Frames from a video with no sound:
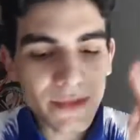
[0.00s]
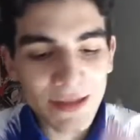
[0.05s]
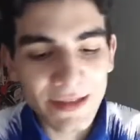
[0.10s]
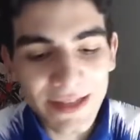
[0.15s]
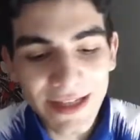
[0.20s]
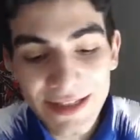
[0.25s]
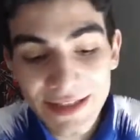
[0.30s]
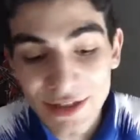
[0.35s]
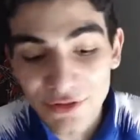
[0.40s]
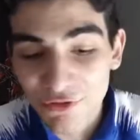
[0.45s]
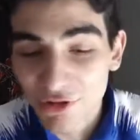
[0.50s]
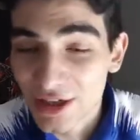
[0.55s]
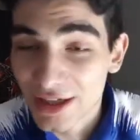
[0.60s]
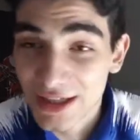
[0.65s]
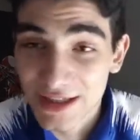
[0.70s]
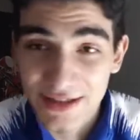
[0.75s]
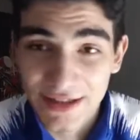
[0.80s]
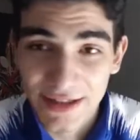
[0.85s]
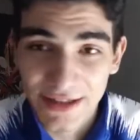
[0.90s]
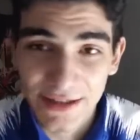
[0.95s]
is it
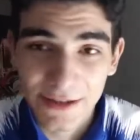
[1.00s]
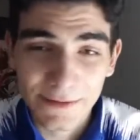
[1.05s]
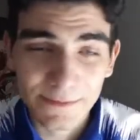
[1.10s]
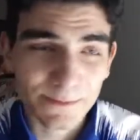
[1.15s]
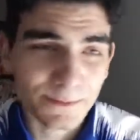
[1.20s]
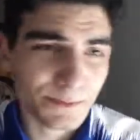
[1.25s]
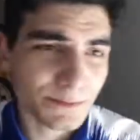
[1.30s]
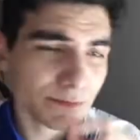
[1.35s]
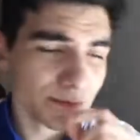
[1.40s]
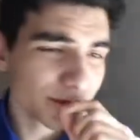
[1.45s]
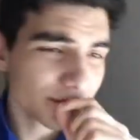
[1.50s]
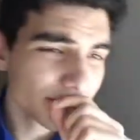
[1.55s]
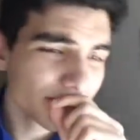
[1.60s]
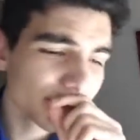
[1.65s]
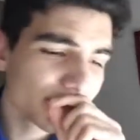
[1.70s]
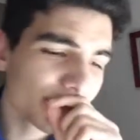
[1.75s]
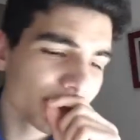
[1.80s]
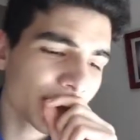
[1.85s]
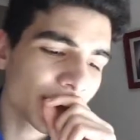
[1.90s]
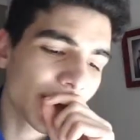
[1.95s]
realistic?
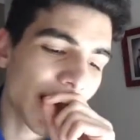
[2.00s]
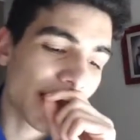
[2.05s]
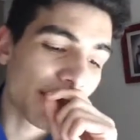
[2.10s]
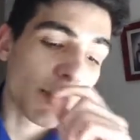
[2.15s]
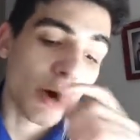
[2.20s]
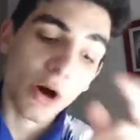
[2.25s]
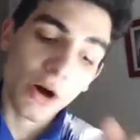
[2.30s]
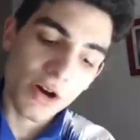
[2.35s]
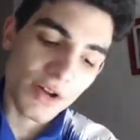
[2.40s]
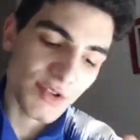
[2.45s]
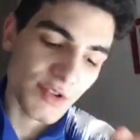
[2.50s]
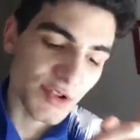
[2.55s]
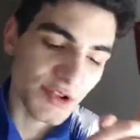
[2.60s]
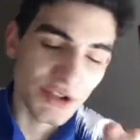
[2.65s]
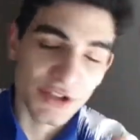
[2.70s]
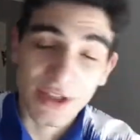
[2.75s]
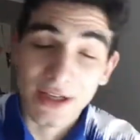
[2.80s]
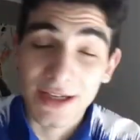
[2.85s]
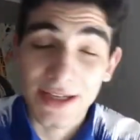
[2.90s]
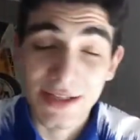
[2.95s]
And my answer to
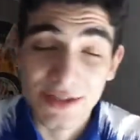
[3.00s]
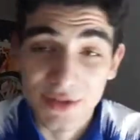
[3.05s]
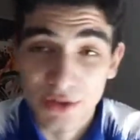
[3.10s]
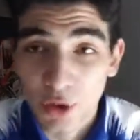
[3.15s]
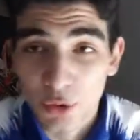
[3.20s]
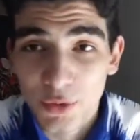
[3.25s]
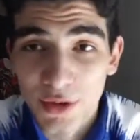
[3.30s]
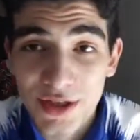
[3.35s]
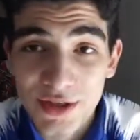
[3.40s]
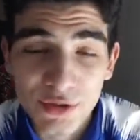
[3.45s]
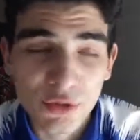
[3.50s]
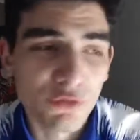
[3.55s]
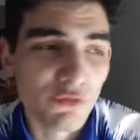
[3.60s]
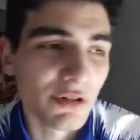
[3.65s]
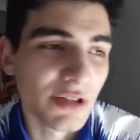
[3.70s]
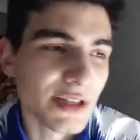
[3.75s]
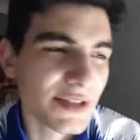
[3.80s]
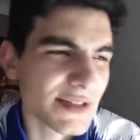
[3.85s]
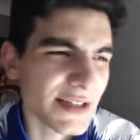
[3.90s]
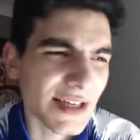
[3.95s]
that is no, it's not
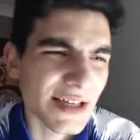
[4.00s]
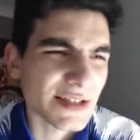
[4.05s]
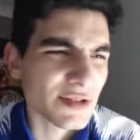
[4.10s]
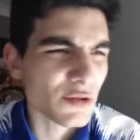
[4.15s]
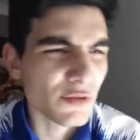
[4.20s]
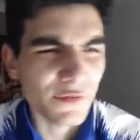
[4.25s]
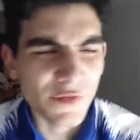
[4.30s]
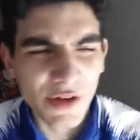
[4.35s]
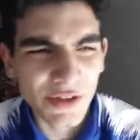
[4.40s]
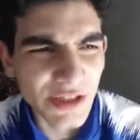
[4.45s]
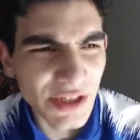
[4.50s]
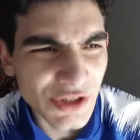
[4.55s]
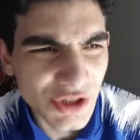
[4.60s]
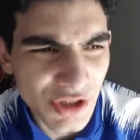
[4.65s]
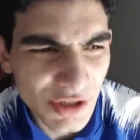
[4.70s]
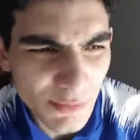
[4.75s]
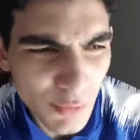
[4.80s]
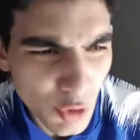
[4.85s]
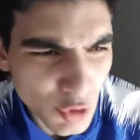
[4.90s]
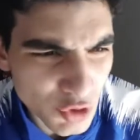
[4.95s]
realistic. It's not
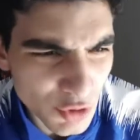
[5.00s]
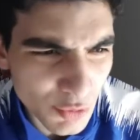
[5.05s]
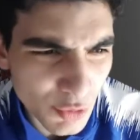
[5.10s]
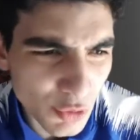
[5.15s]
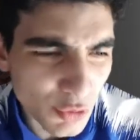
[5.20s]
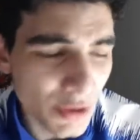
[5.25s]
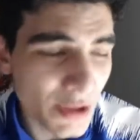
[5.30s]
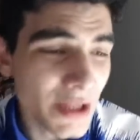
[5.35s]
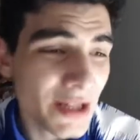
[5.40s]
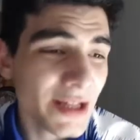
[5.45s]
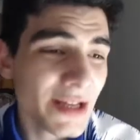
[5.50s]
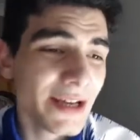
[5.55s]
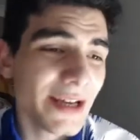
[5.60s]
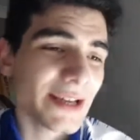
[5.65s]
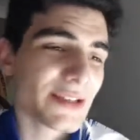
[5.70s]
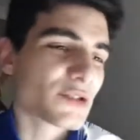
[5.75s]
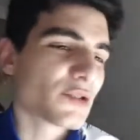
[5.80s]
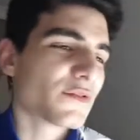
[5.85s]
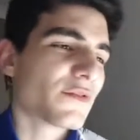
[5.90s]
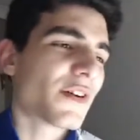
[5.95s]
financially possible.
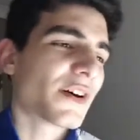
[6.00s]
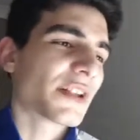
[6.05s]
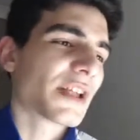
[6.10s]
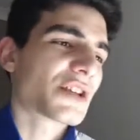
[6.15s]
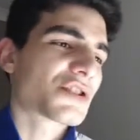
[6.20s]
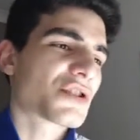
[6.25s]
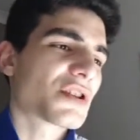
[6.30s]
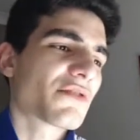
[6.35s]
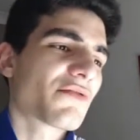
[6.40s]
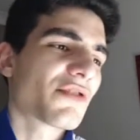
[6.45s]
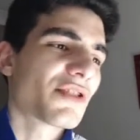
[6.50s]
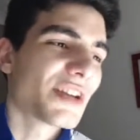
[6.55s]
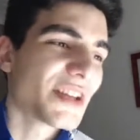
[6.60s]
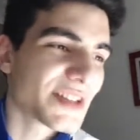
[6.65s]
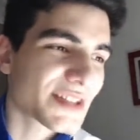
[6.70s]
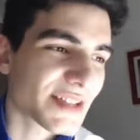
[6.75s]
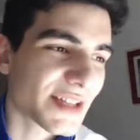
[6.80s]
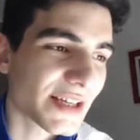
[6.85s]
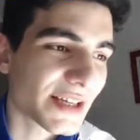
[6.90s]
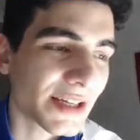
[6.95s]
It's not financially
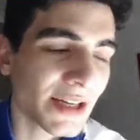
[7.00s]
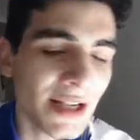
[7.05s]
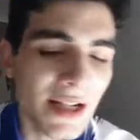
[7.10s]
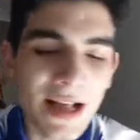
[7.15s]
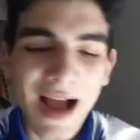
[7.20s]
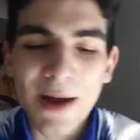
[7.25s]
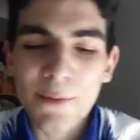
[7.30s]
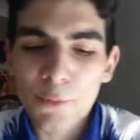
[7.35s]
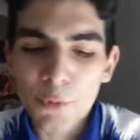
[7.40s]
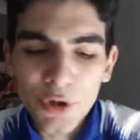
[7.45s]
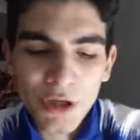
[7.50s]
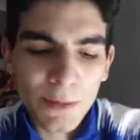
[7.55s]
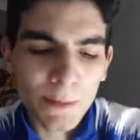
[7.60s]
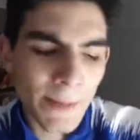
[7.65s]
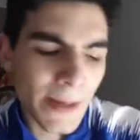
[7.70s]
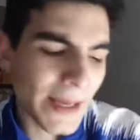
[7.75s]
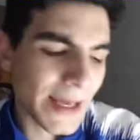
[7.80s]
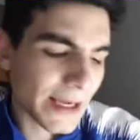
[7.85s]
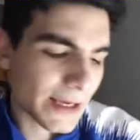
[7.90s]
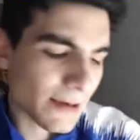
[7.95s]
realistic. And would he
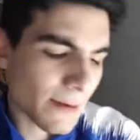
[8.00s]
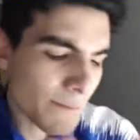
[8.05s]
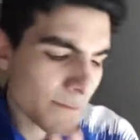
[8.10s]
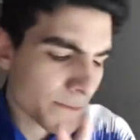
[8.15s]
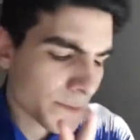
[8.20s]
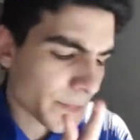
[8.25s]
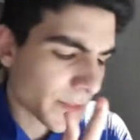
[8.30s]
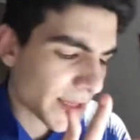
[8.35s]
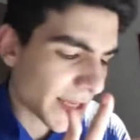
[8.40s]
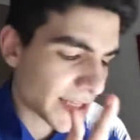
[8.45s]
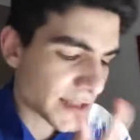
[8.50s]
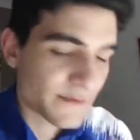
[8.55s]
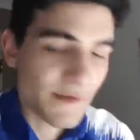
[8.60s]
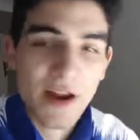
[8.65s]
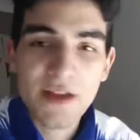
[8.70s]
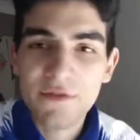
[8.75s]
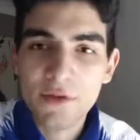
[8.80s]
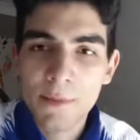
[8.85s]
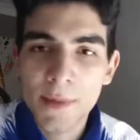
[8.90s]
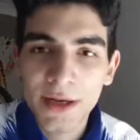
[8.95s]
pick his
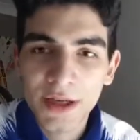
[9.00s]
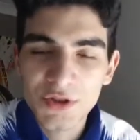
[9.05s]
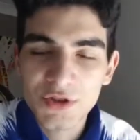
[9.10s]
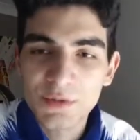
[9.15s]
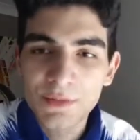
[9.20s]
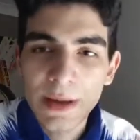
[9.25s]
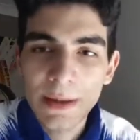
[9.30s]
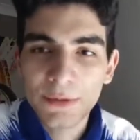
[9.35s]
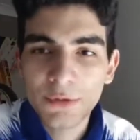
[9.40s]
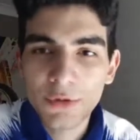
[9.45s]
favourite manager, Pep